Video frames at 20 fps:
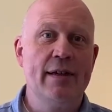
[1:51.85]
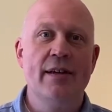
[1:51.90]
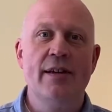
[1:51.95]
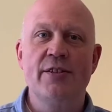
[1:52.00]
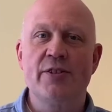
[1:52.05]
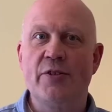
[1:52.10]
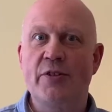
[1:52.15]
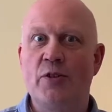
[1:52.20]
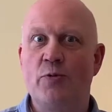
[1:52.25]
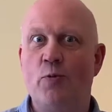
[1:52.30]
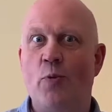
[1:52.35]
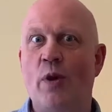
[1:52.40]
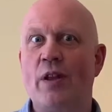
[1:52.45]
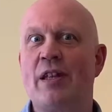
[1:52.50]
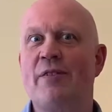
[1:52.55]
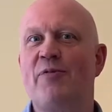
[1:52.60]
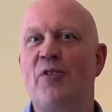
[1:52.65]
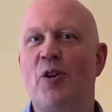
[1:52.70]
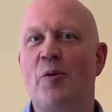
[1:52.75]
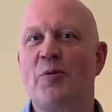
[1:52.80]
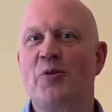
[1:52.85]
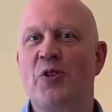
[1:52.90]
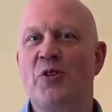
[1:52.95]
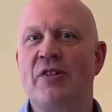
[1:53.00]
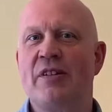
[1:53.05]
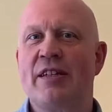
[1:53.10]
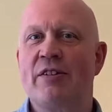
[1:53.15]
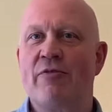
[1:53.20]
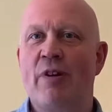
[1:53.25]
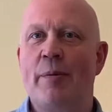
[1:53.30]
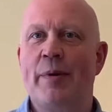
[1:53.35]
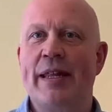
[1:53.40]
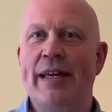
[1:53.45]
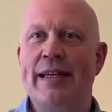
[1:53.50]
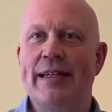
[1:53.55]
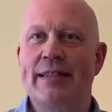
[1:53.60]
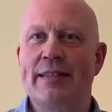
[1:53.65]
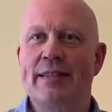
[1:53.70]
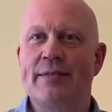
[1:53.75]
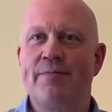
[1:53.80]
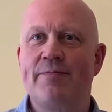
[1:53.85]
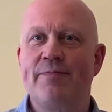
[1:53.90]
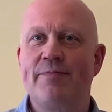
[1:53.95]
so it's a wonderful opportunity to reminisce.